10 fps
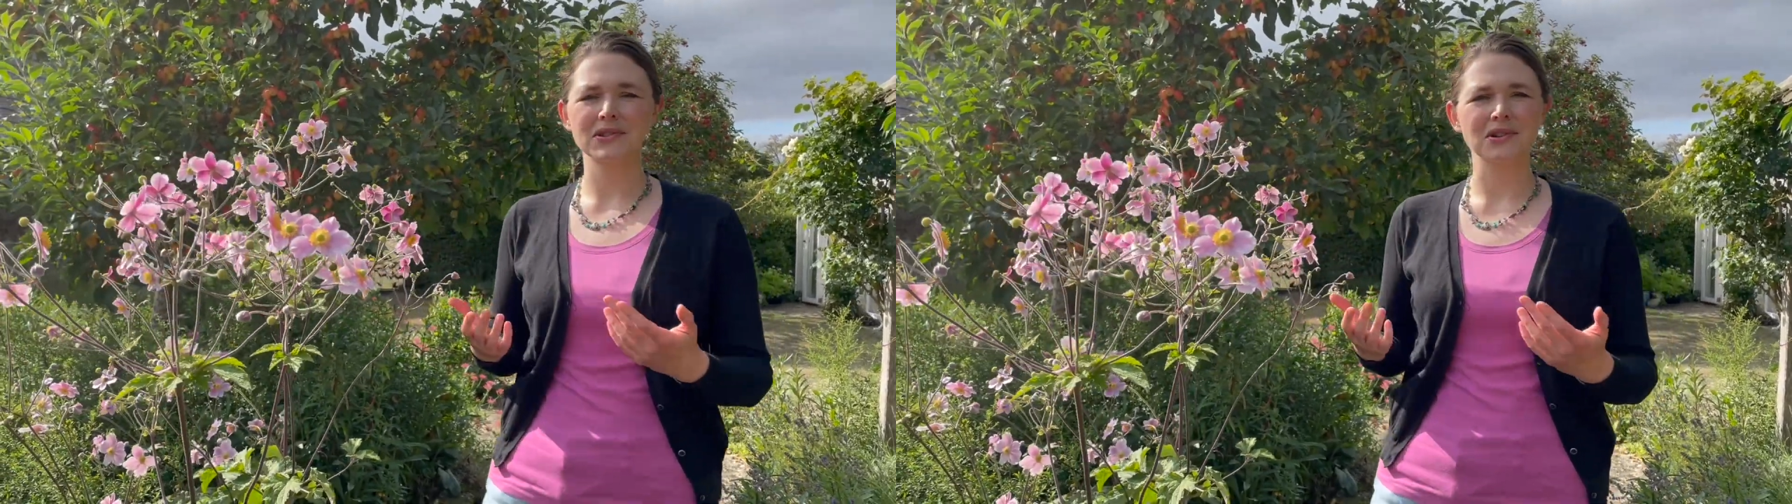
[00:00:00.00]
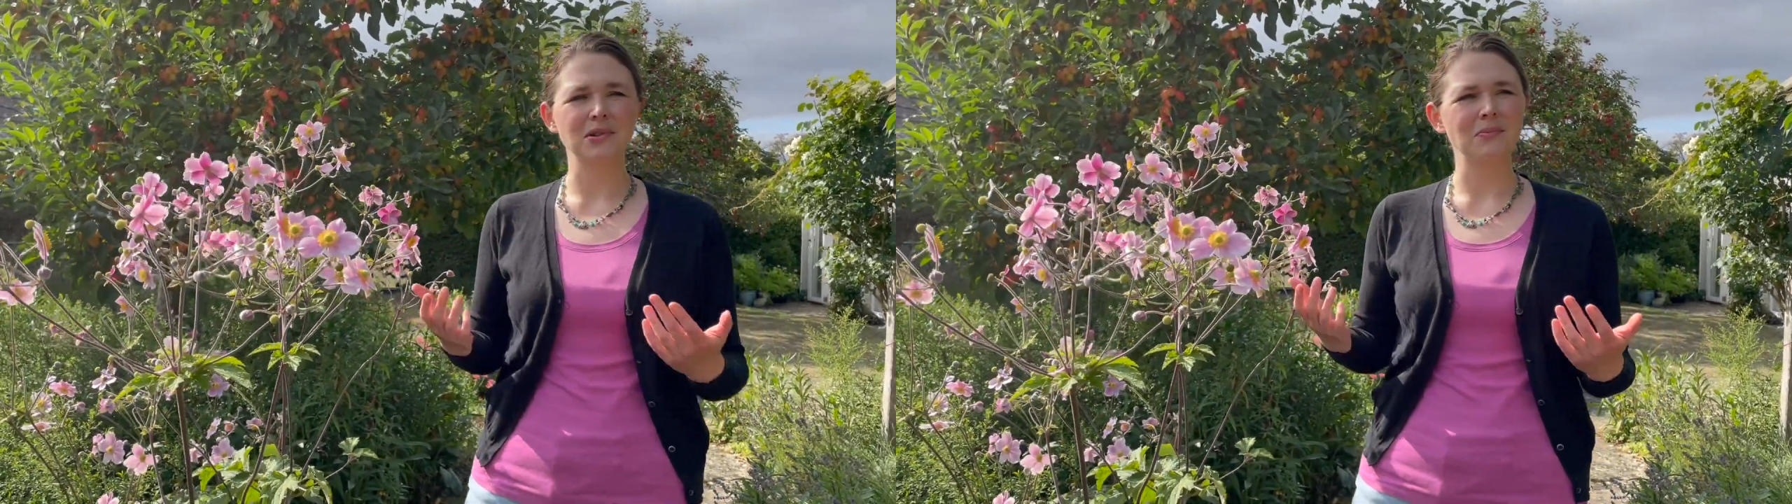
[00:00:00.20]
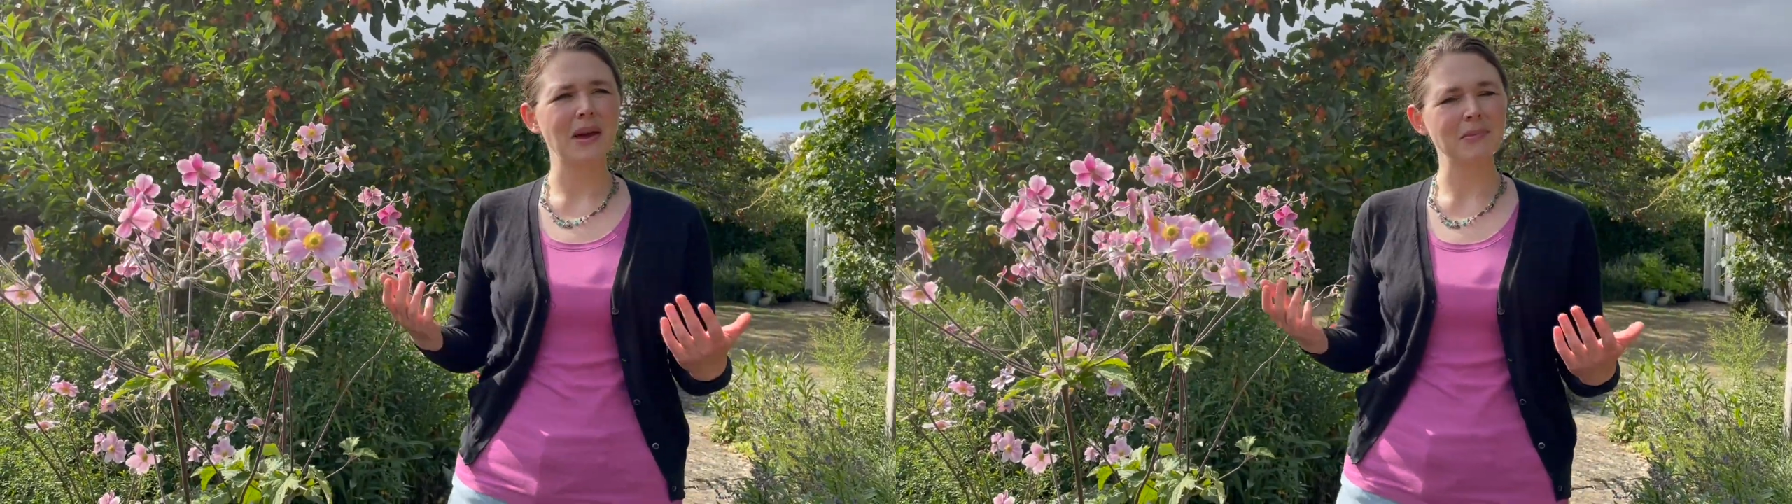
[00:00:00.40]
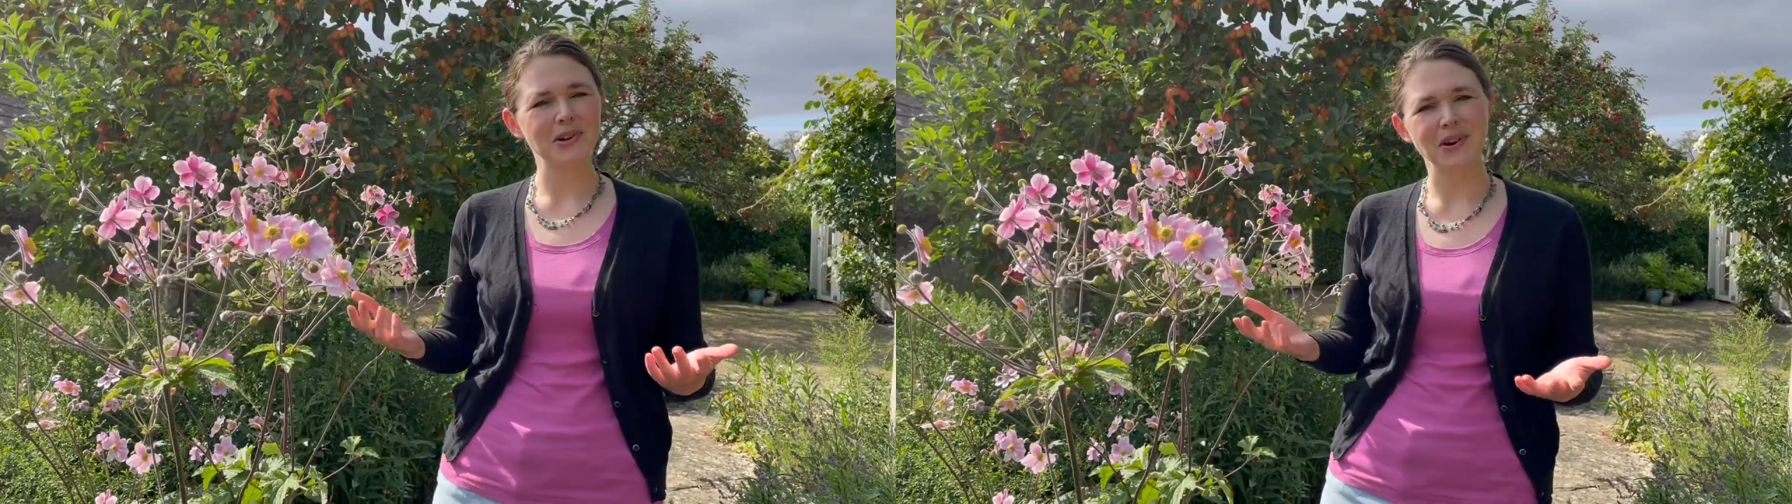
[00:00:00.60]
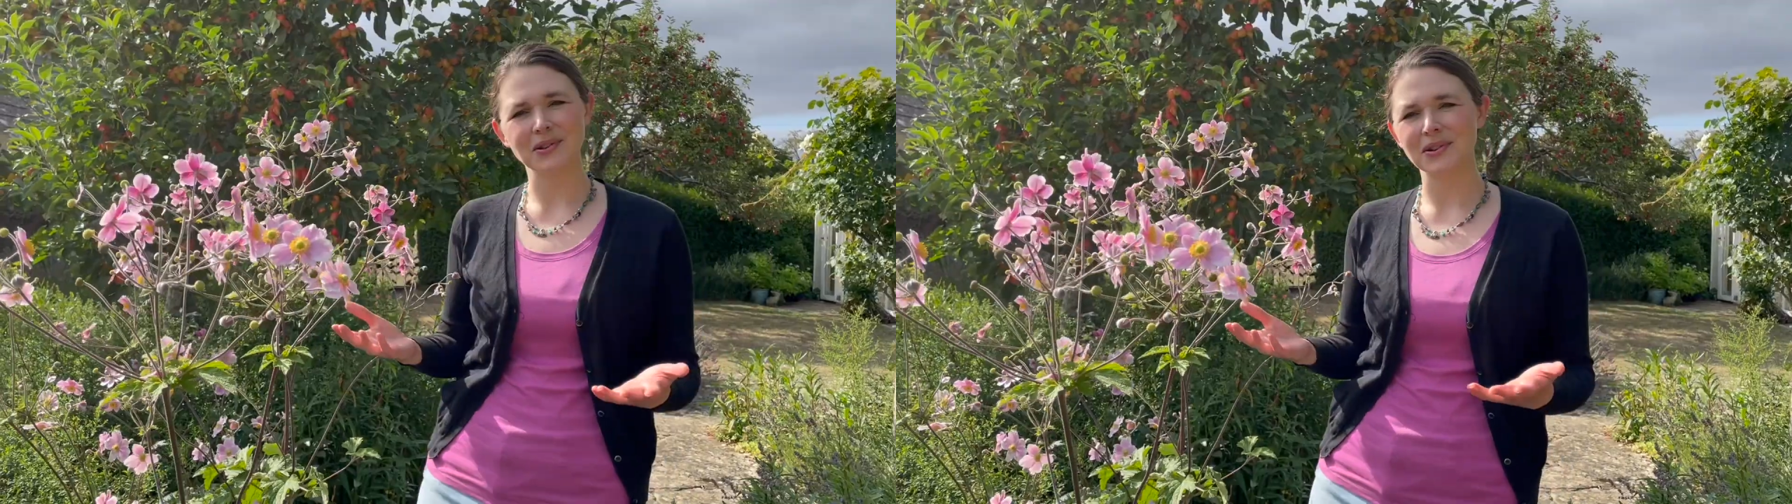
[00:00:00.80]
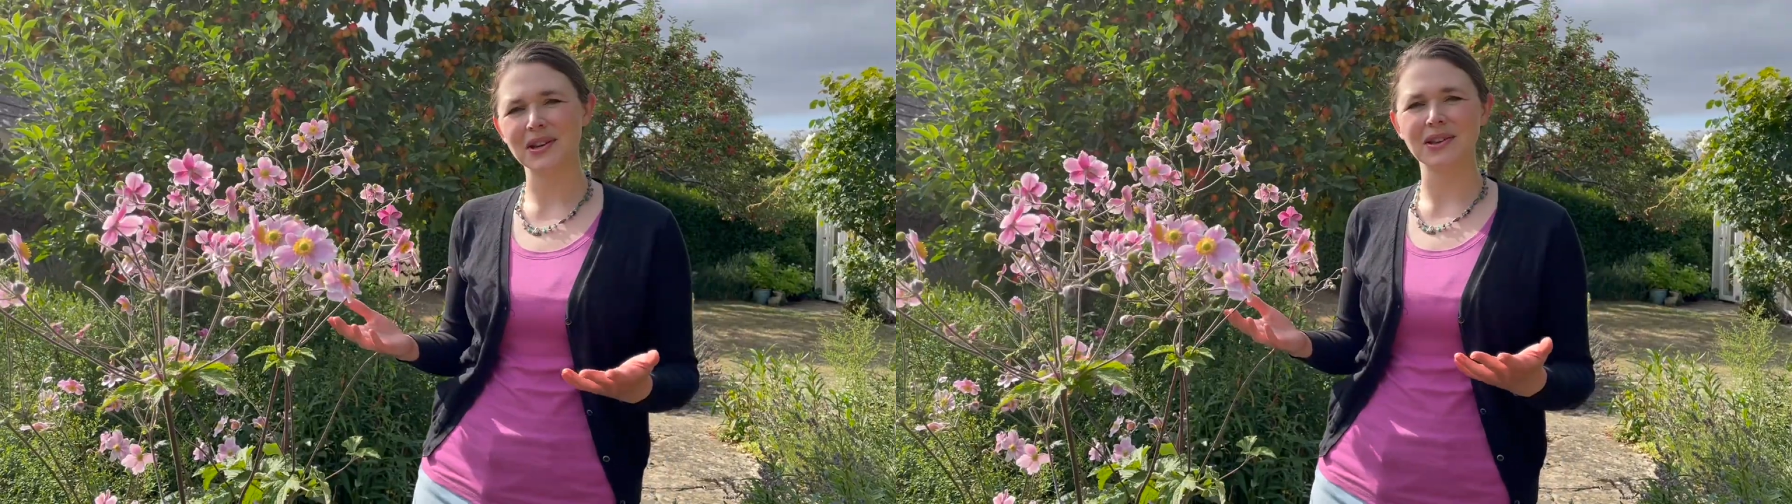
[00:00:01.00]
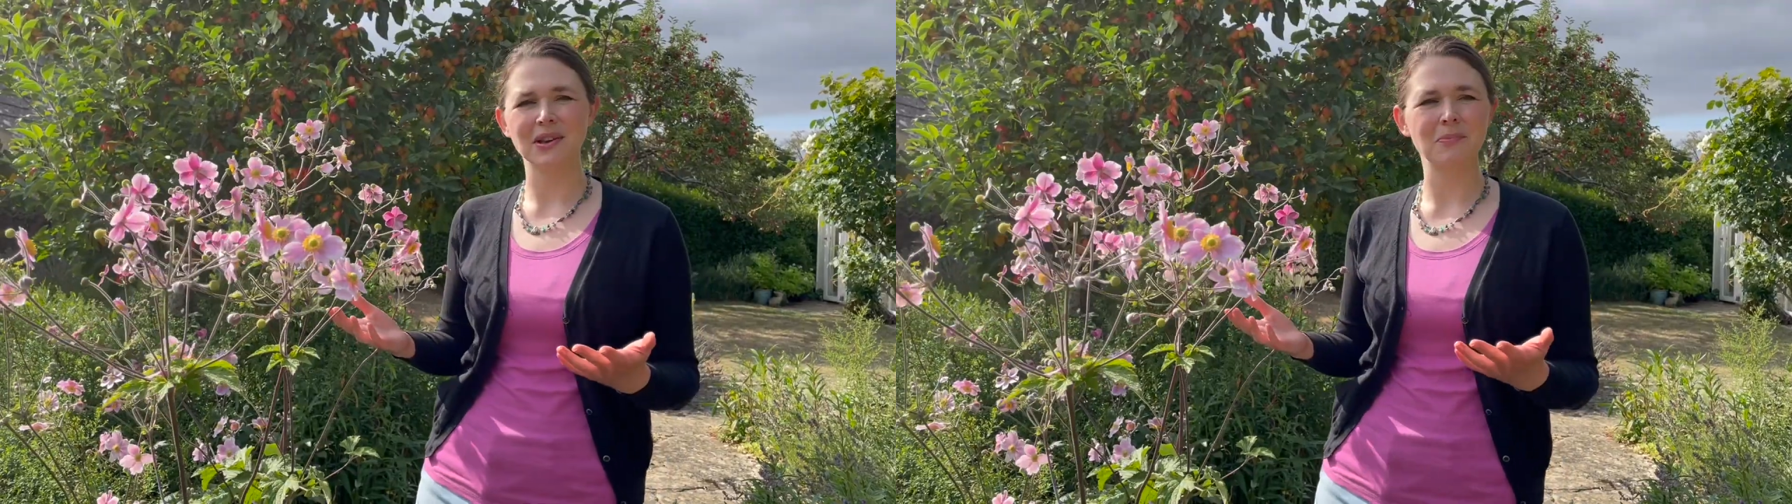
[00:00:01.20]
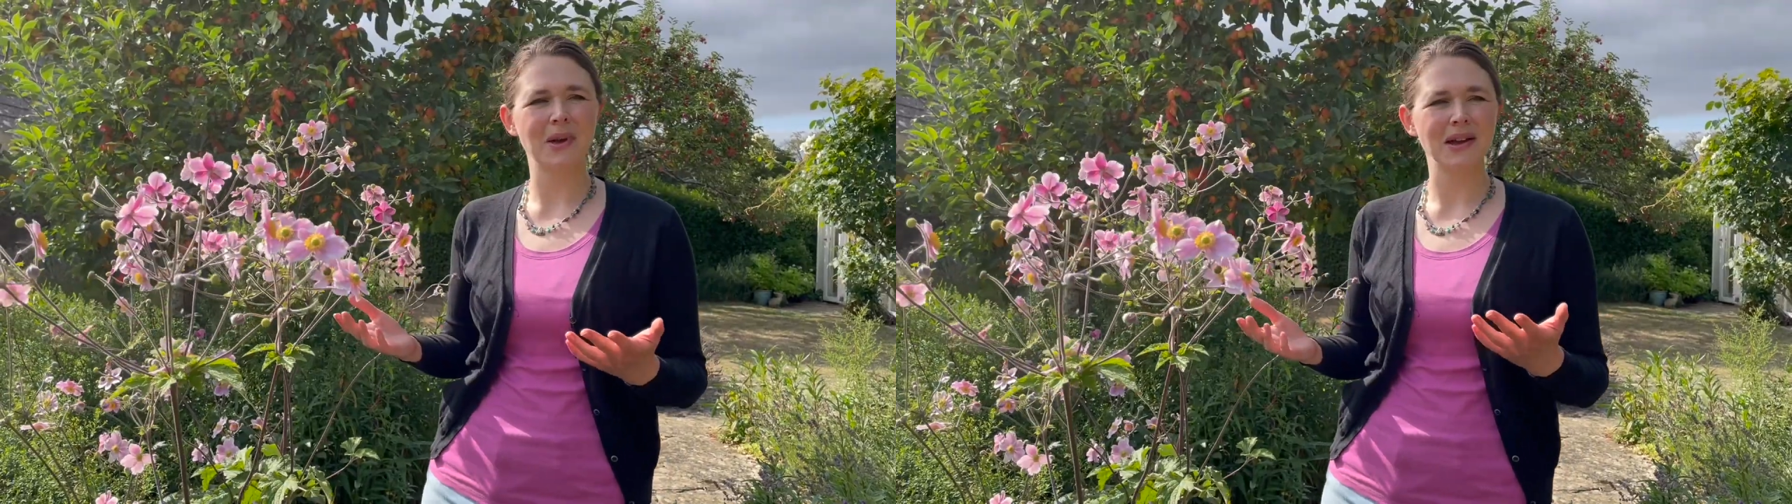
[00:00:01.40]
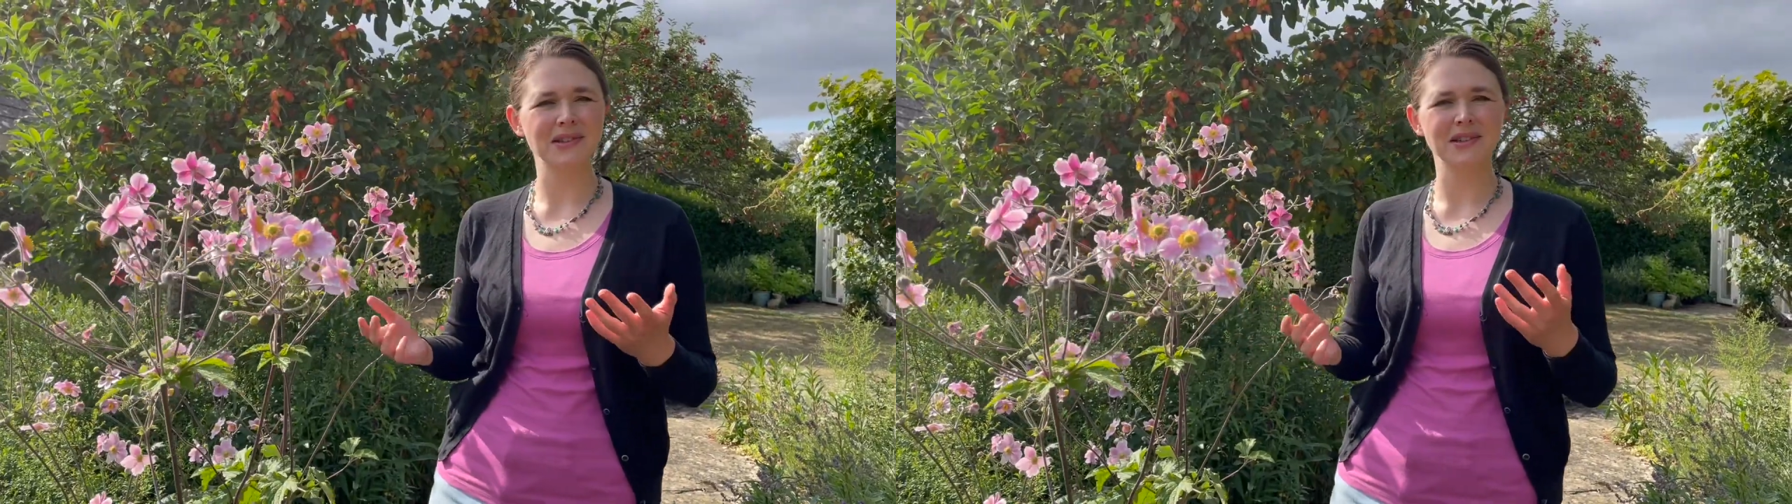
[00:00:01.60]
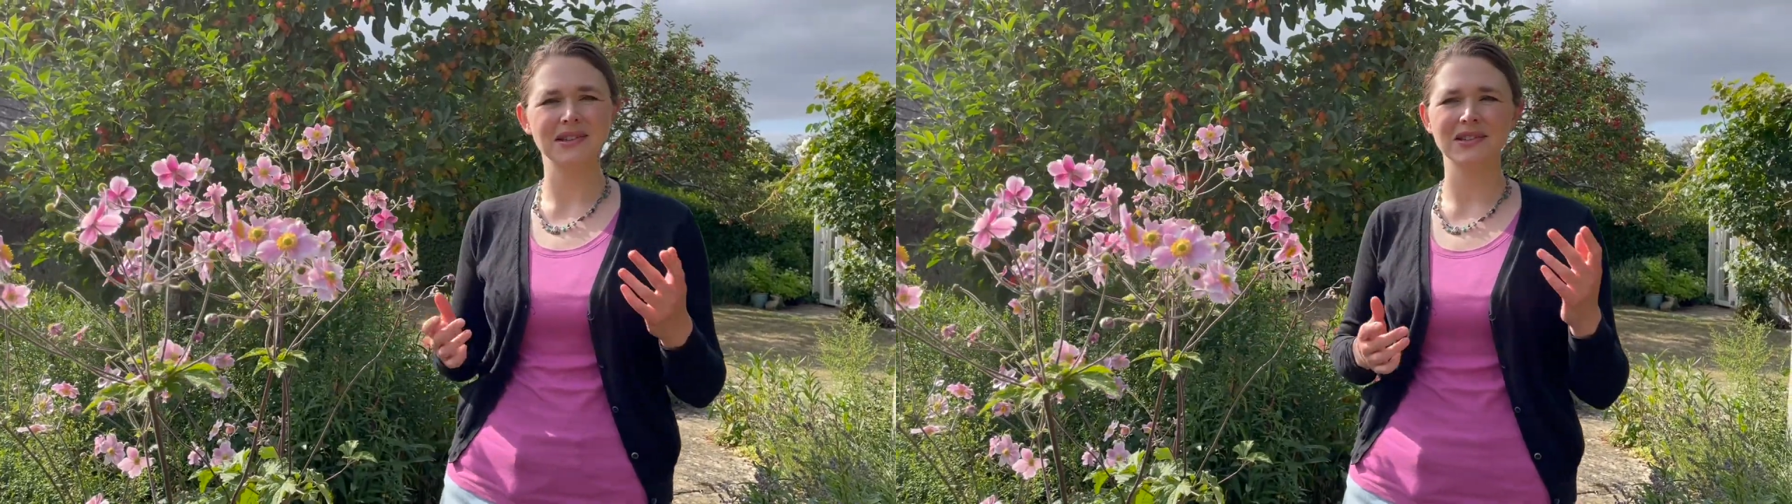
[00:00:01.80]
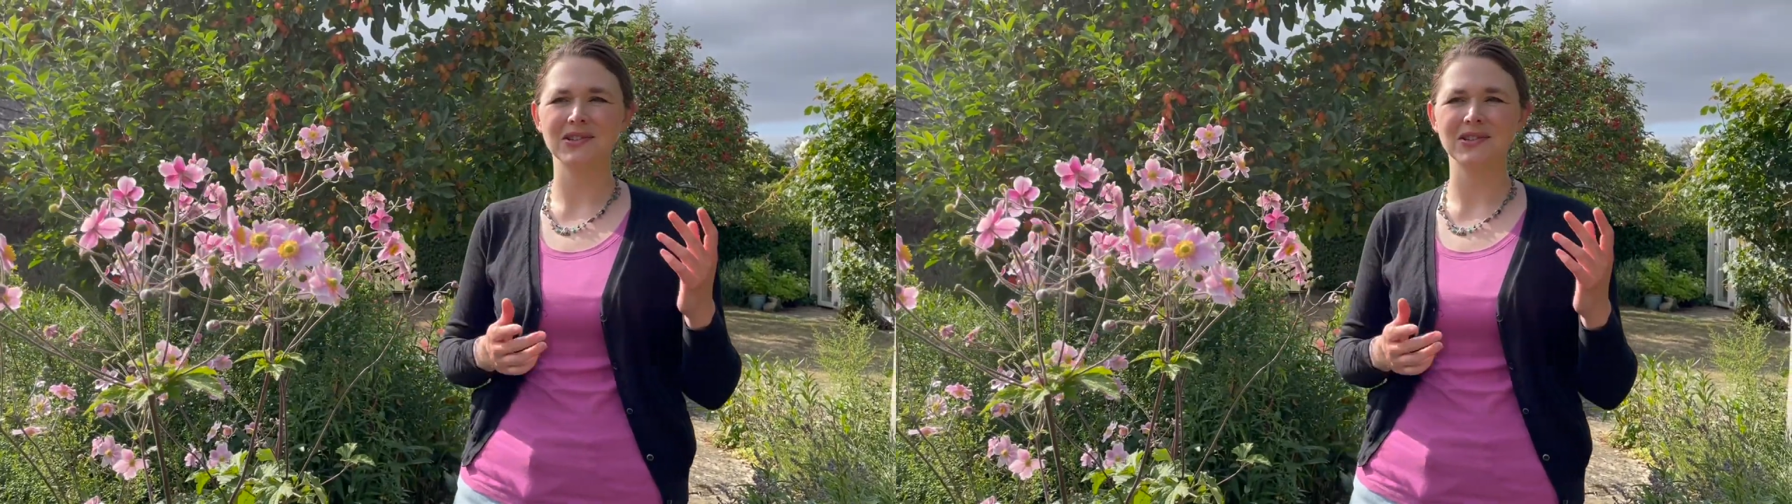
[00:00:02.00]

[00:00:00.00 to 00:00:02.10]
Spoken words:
that are maybe not looking their best at this